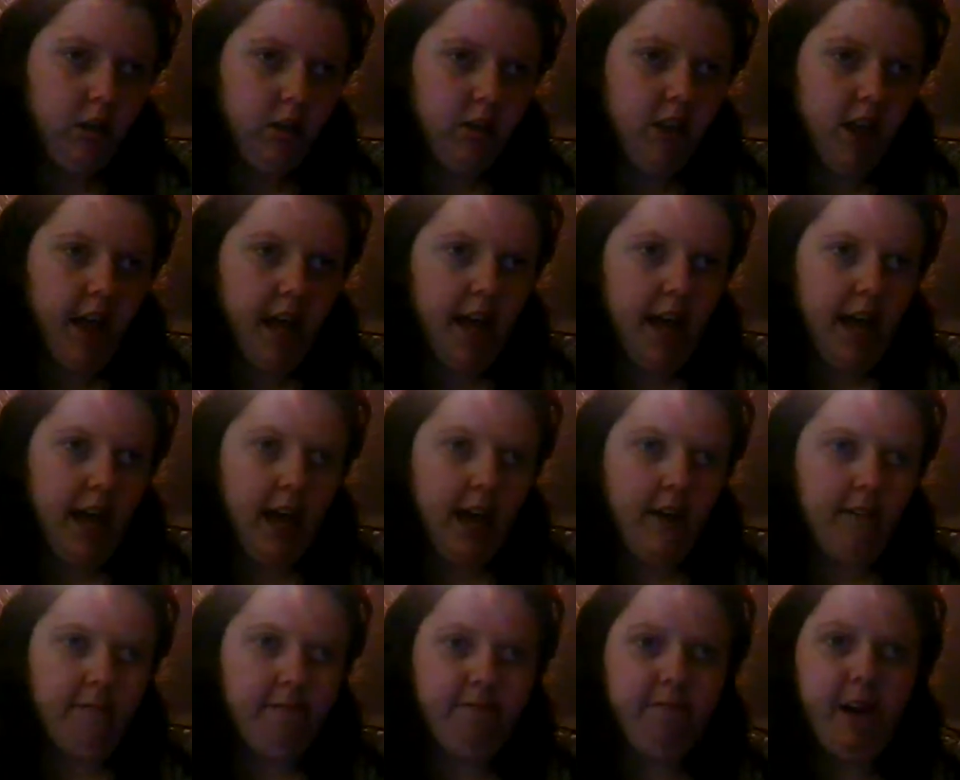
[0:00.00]

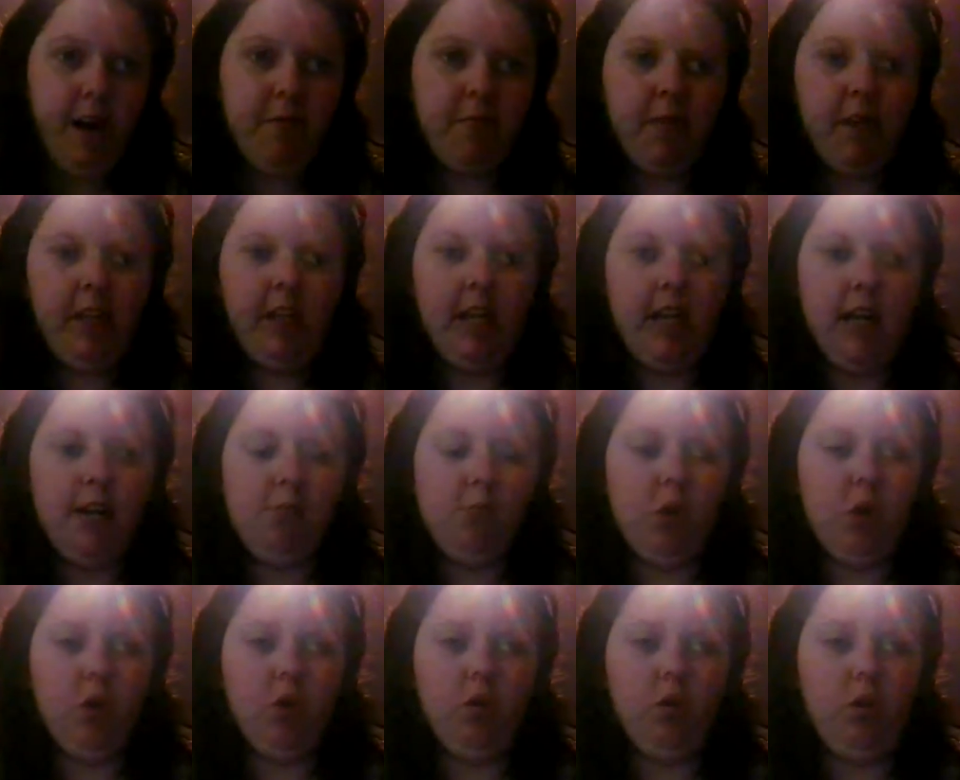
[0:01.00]
their family
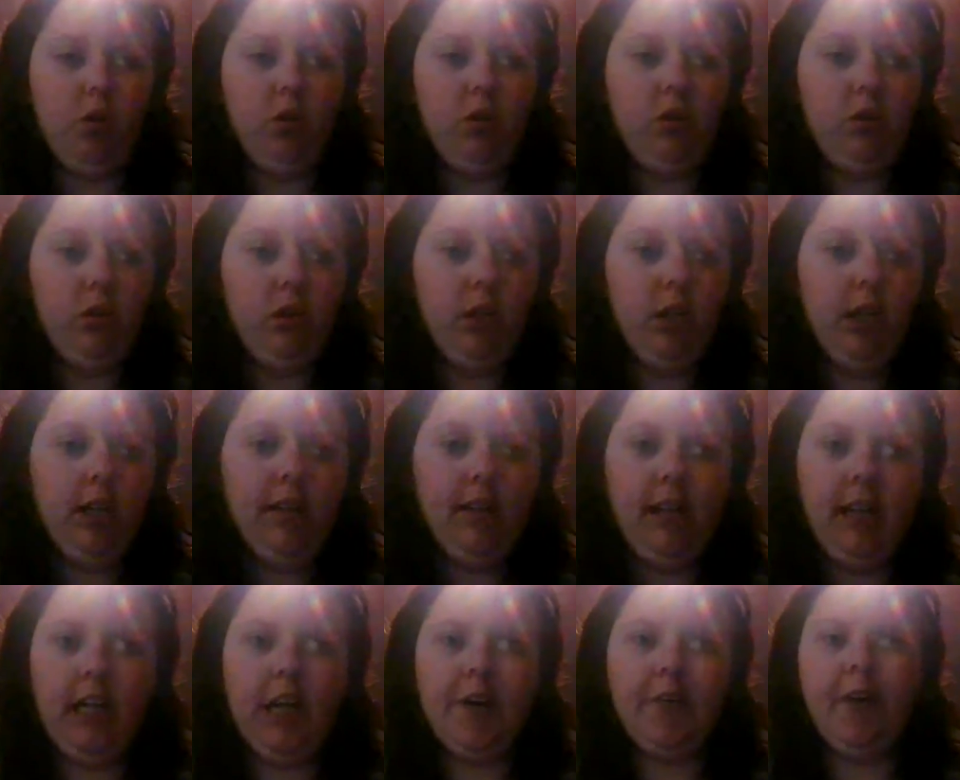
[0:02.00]
anymore and
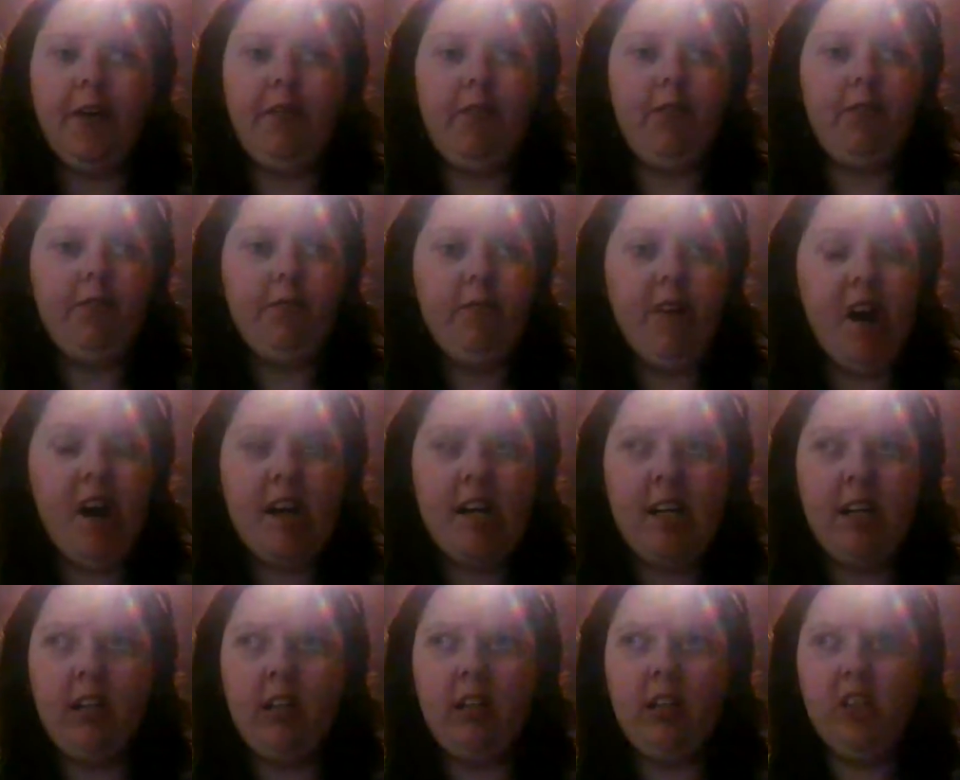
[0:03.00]
they go out with
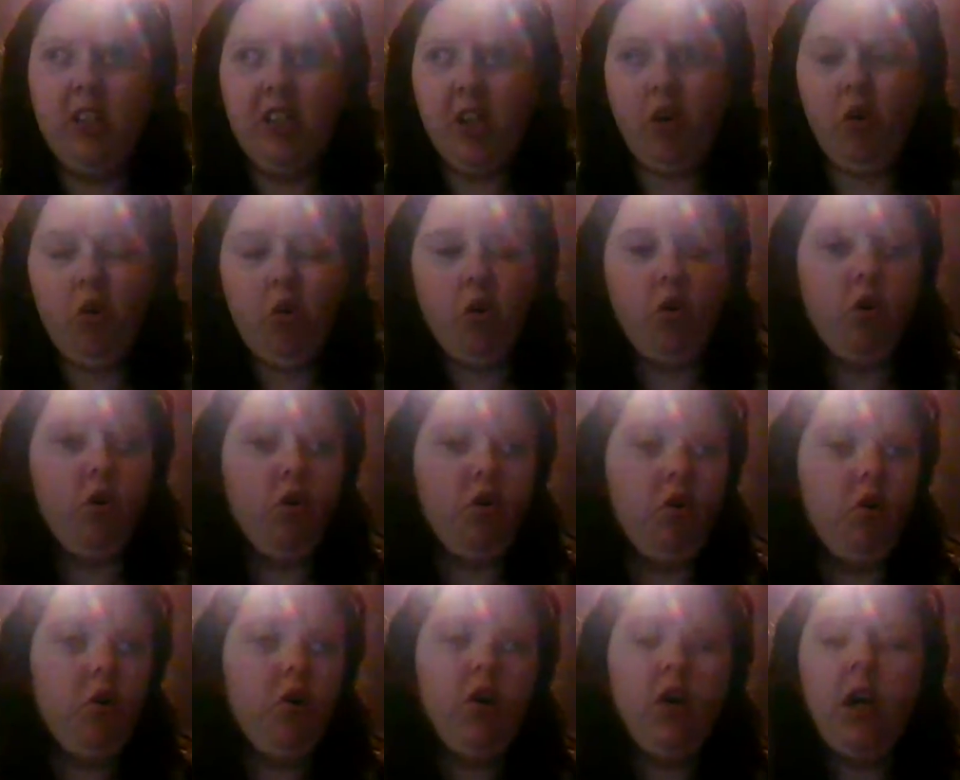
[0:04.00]
friends
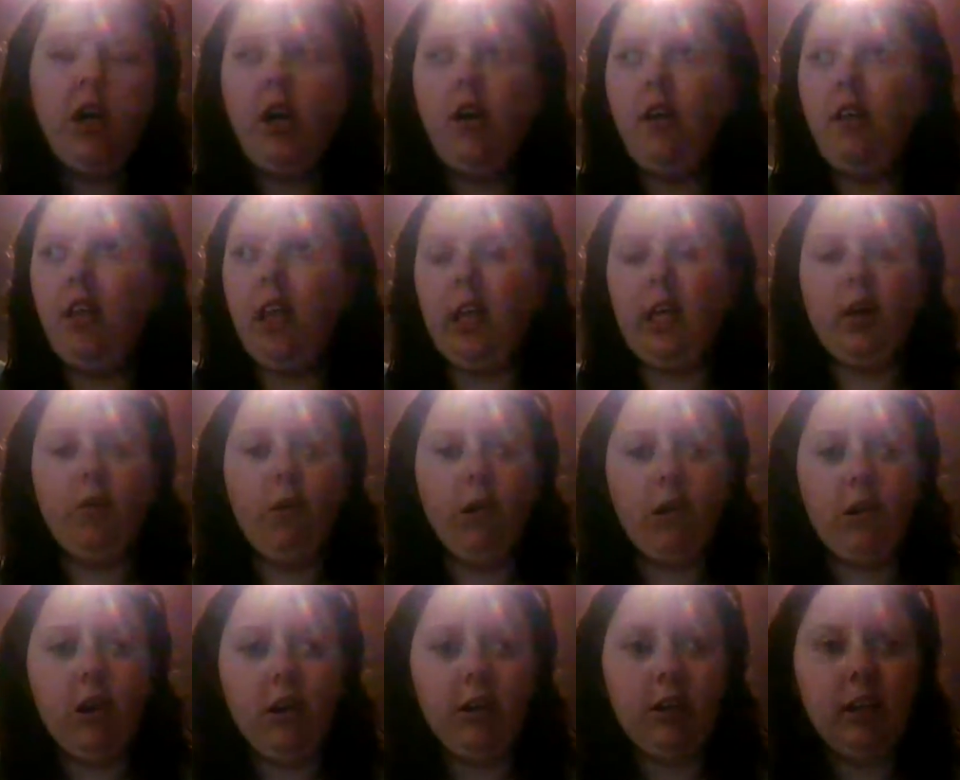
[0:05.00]
or they go
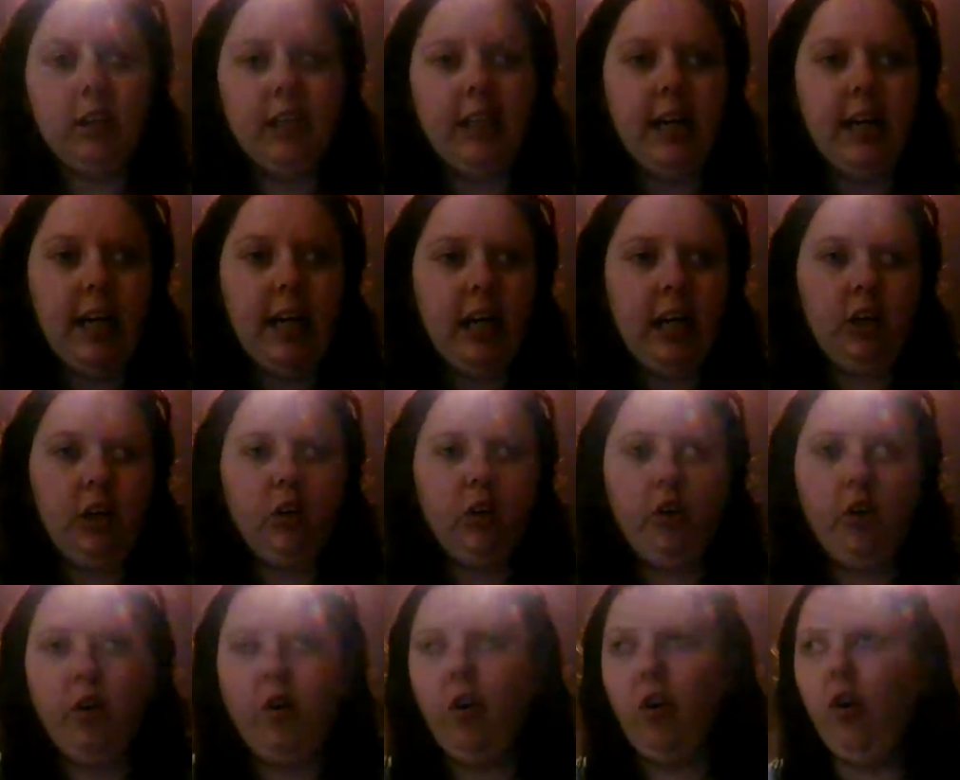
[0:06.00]
on holiday
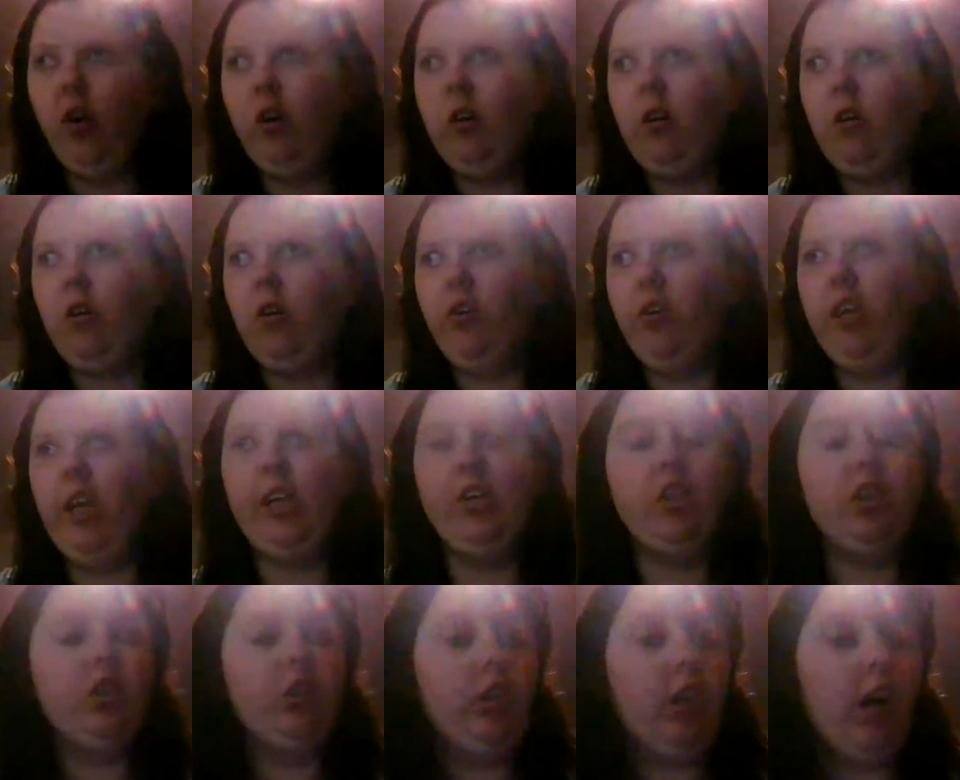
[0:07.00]
or they
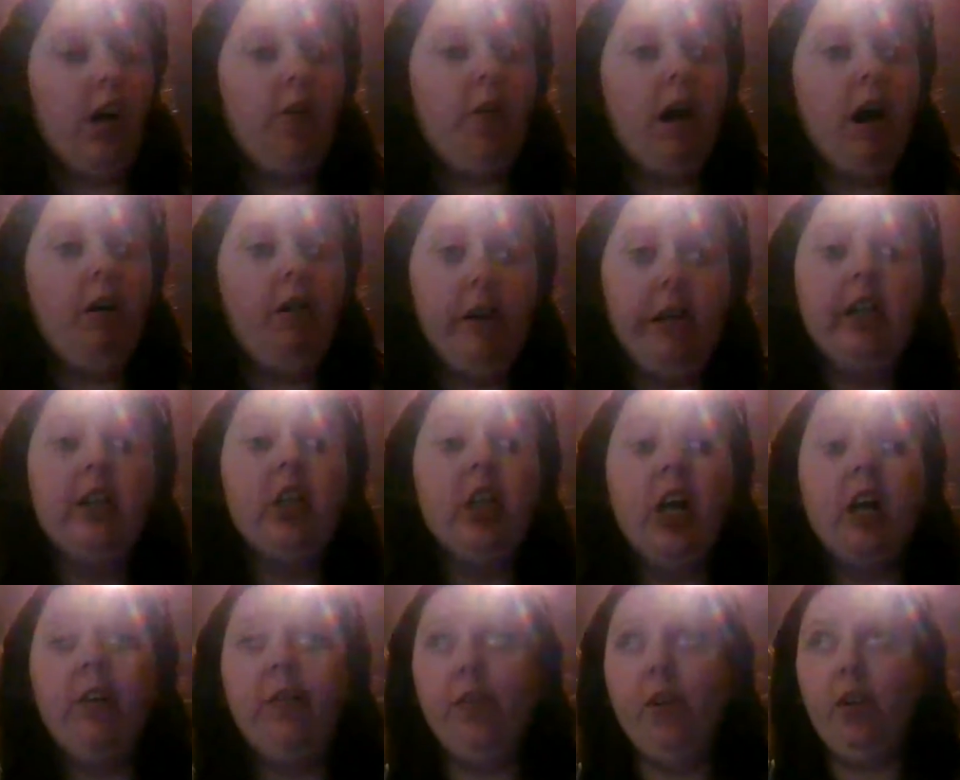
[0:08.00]
just go out in
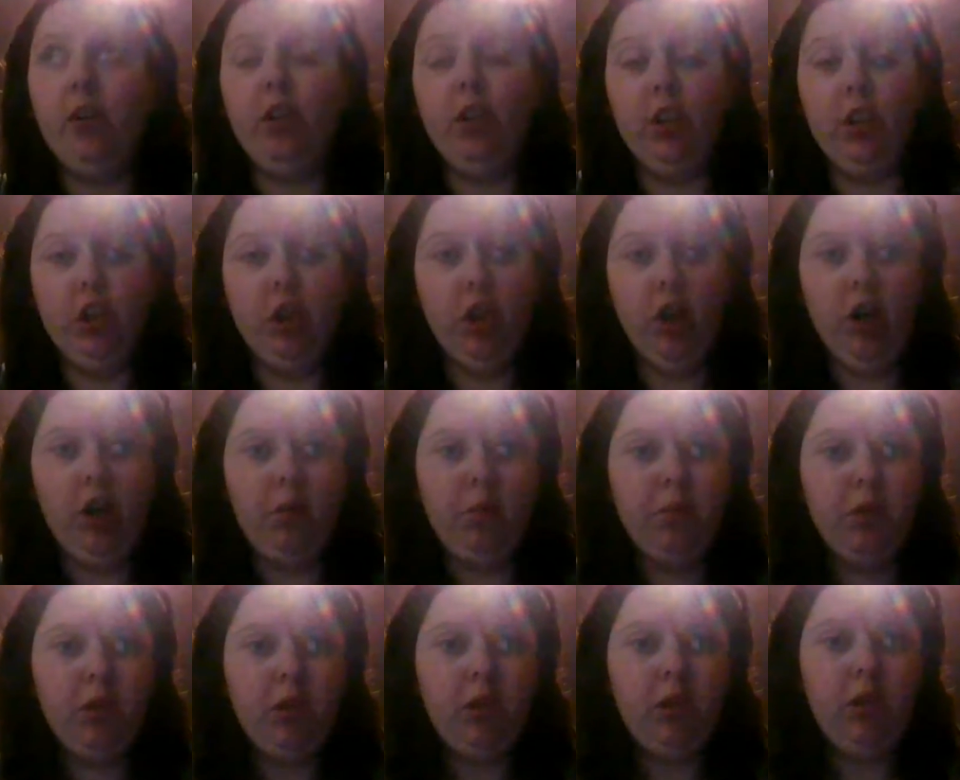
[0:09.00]
general to the
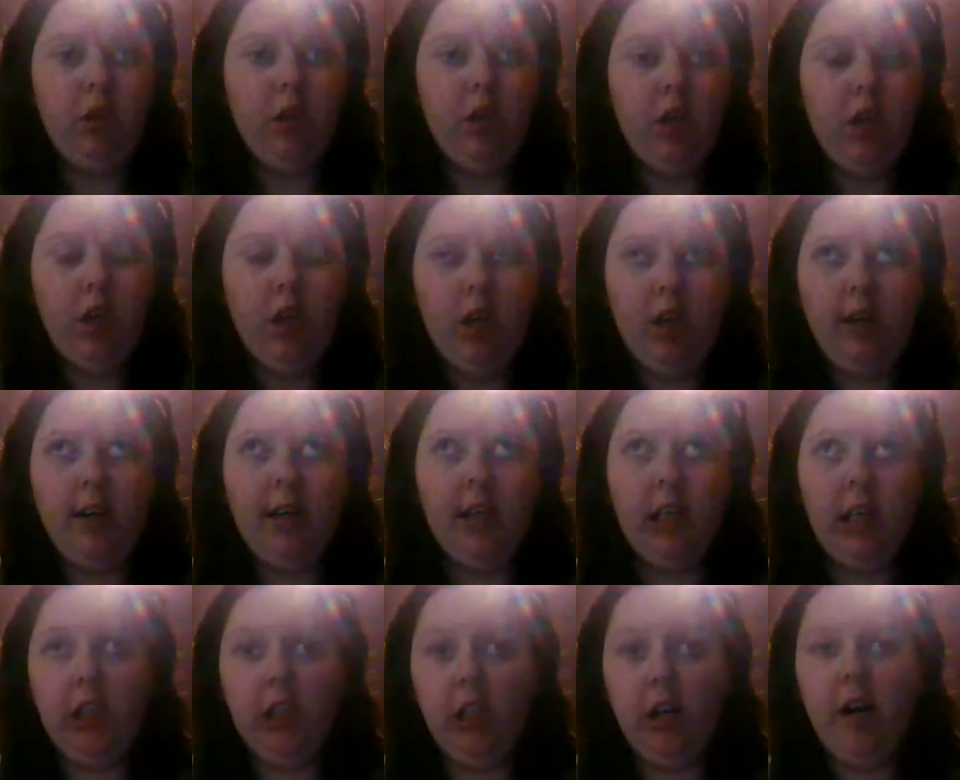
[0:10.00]
shops.
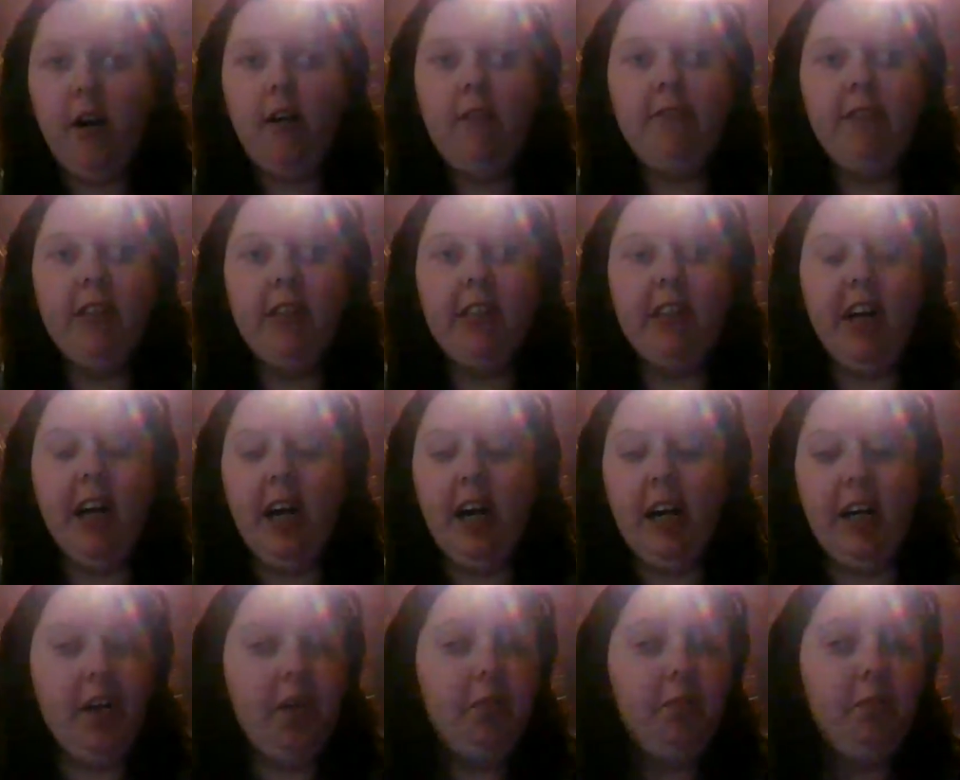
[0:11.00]
A lot of the
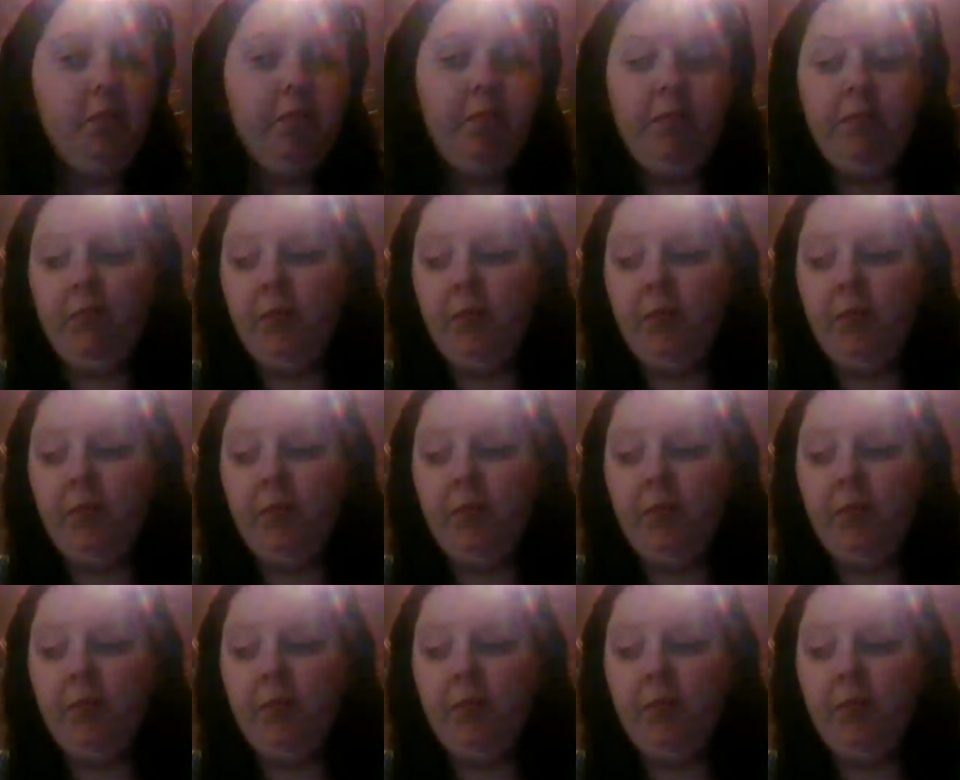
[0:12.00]
time